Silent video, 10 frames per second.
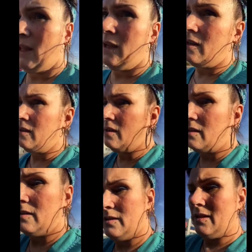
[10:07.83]
And
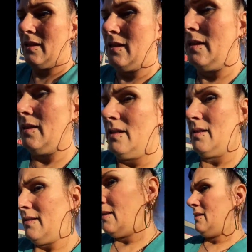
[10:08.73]
uh,
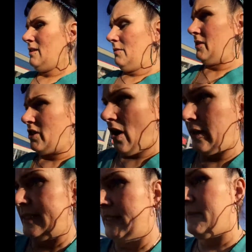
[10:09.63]
she was
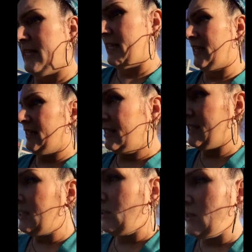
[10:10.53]
talking to me and
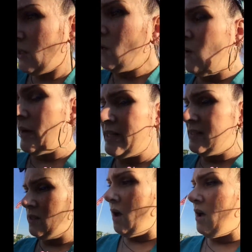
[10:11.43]
she goes, oh, I
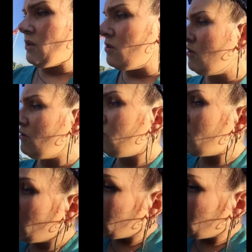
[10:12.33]
saw you